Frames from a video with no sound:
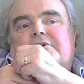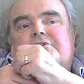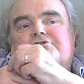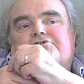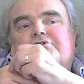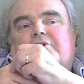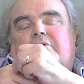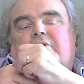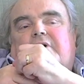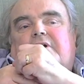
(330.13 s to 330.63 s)

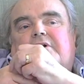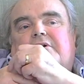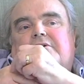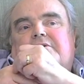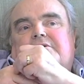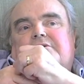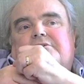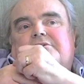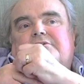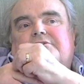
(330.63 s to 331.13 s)
So
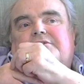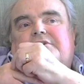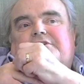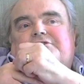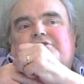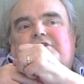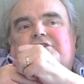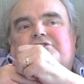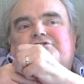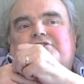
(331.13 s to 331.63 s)

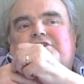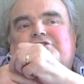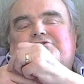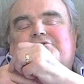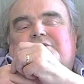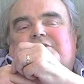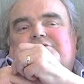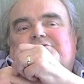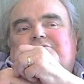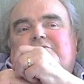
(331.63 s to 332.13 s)

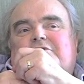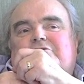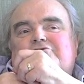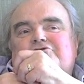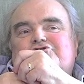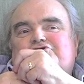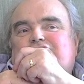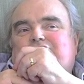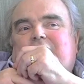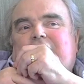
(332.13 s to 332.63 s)
it's
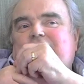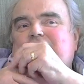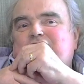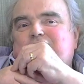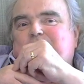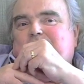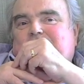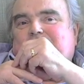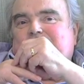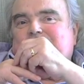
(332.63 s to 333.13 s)
very
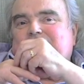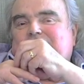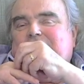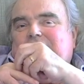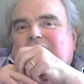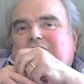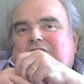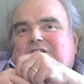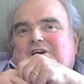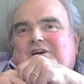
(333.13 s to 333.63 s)
strange because
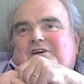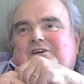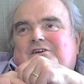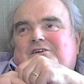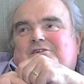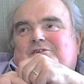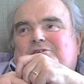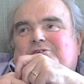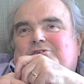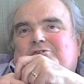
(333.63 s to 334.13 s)

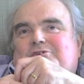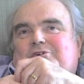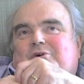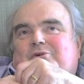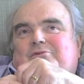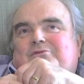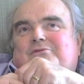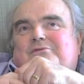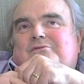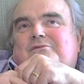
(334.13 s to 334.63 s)
you
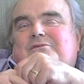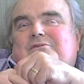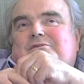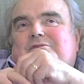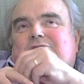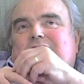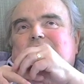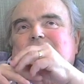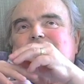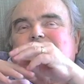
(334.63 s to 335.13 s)
don't.
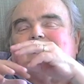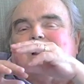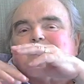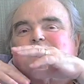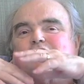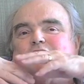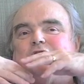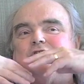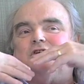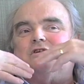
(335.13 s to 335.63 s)
There's
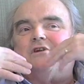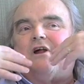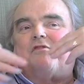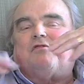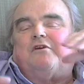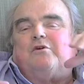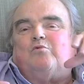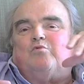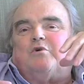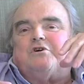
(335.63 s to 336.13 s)
absolutely
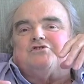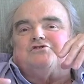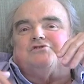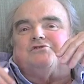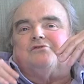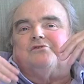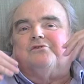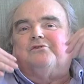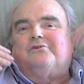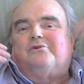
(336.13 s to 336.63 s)
nothing
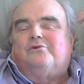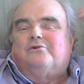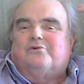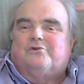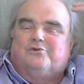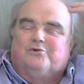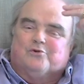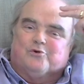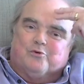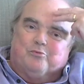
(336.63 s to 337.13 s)
Western
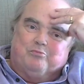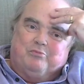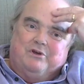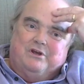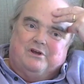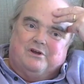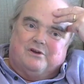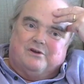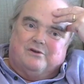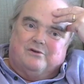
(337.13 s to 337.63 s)
or
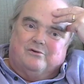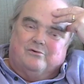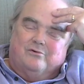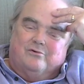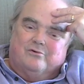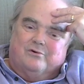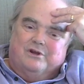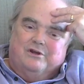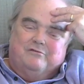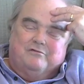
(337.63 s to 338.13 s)
European
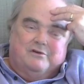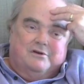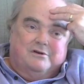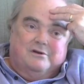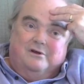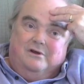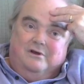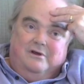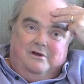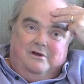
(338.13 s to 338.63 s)
or even